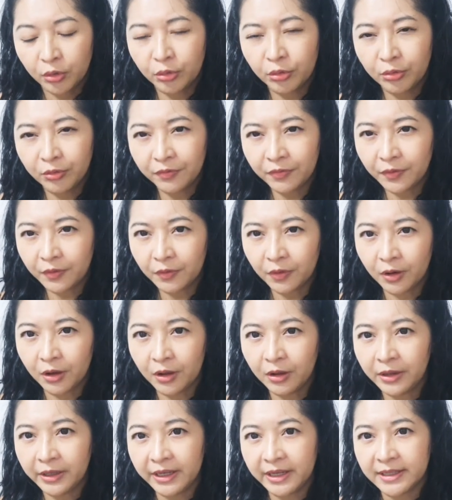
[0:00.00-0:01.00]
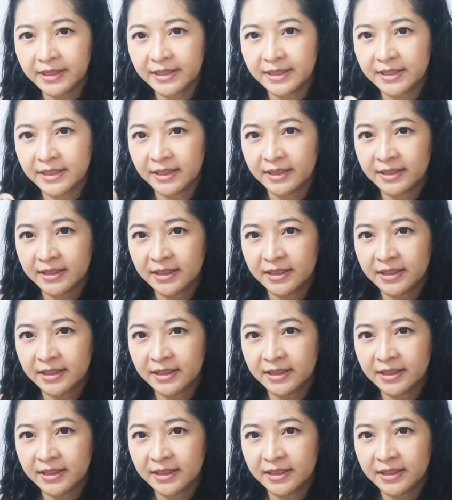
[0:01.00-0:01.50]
overall it's a